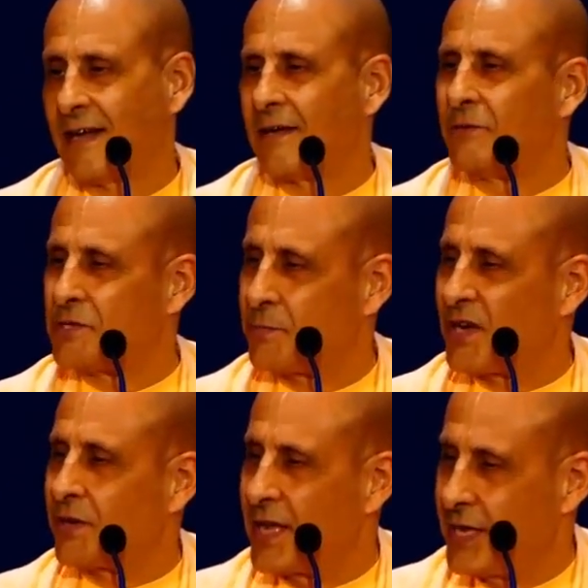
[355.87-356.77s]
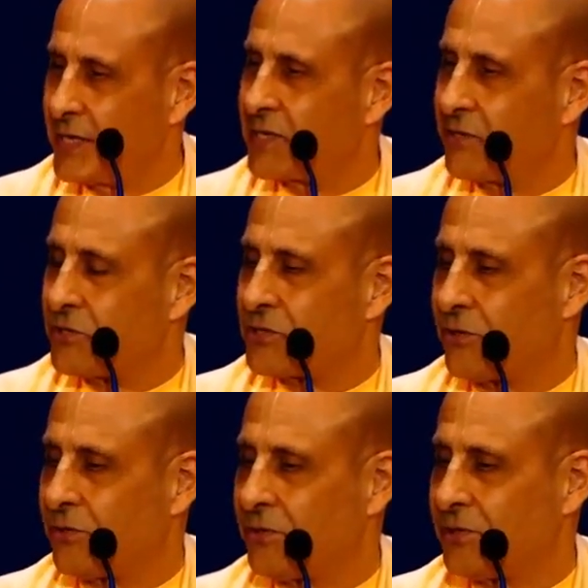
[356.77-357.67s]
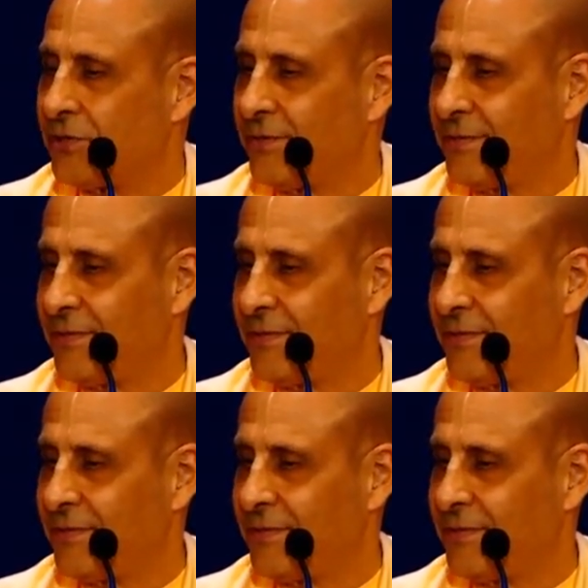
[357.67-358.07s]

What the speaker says: I was about 8 years old.